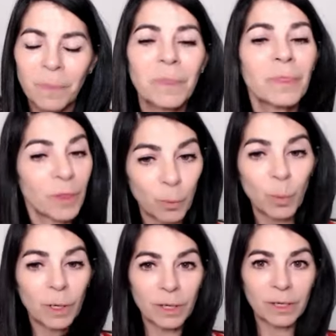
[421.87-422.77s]
the
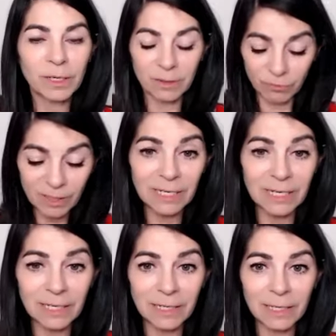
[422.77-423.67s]
work
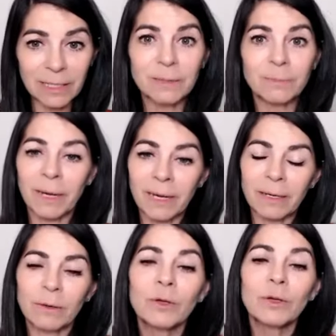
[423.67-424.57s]
really is by
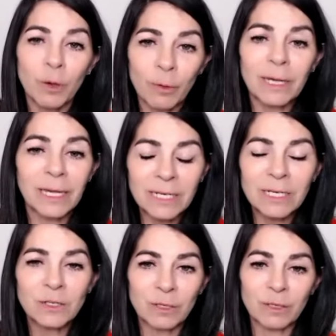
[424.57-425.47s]
going
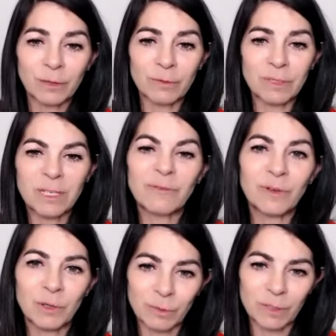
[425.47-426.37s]
into those
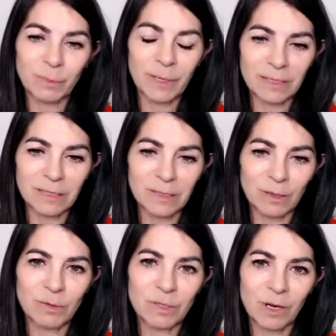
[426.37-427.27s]
difficult spaces,
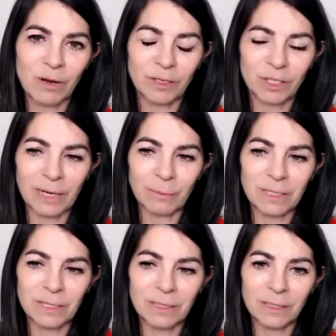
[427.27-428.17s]
those dark chapters.